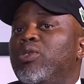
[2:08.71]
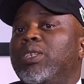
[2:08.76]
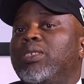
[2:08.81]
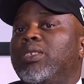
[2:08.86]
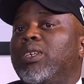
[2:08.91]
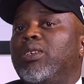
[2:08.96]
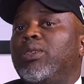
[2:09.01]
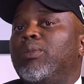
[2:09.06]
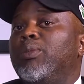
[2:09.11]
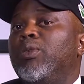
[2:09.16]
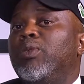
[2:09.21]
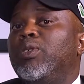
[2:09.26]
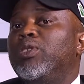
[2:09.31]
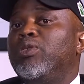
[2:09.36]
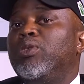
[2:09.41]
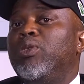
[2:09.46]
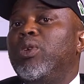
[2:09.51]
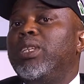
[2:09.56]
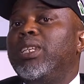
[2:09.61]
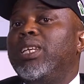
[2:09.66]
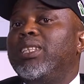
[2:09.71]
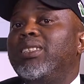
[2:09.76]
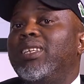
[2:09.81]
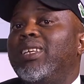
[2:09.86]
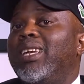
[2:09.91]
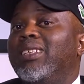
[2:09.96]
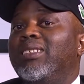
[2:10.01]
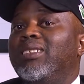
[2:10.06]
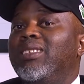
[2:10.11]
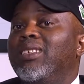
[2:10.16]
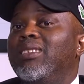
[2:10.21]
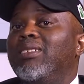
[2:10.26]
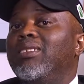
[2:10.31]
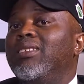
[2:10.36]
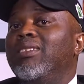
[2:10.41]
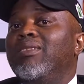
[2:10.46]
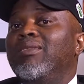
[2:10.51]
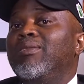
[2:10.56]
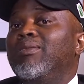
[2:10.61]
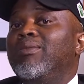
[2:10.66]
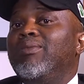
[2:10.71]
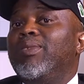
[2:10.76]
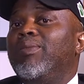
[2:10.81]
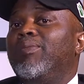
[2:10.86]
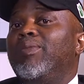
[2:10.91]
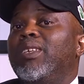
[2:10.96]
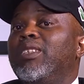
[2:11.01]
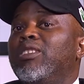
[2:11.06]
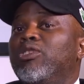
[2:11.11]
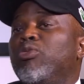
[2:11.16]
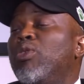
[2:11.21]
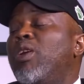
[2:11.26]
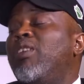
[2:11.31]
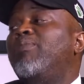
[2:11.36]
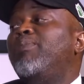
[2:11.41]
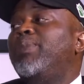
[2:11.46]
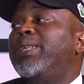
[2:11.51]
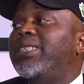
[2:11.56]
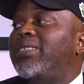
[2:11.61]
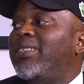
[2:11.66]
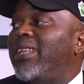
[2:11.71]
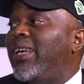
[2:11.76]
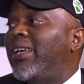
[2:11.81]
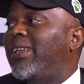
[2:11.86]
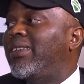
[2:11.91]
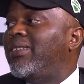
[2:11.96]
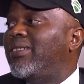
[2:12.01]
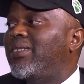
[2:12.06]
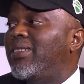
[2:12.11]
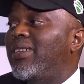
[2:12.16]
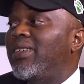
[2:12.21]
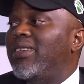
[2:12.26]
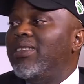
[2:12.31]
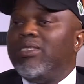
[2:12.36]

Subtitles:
US economy was growing at 12%